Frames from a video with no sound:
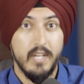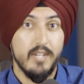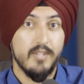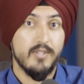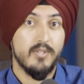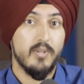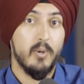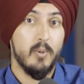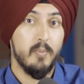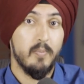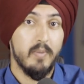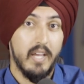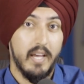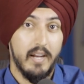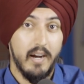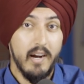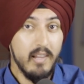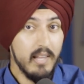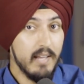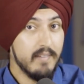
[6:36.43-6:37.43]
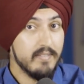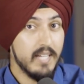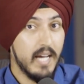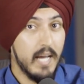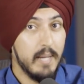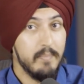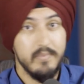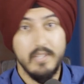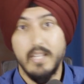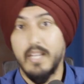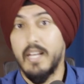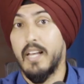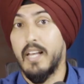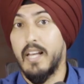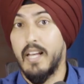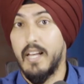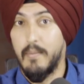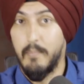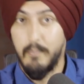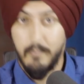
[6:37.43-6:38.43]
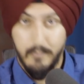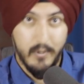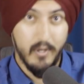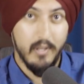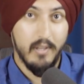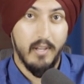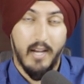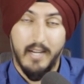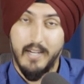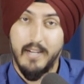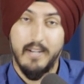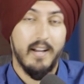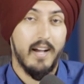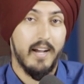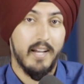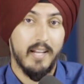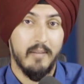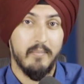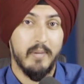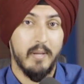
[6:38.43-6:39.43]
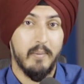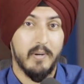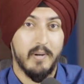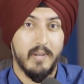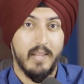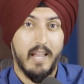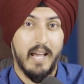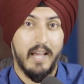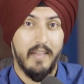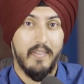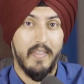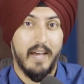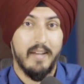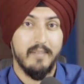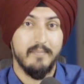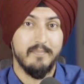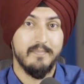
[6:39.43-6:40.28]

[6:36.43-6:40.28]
So in our lifetime, good luck, you're not gonna be able to rely on that.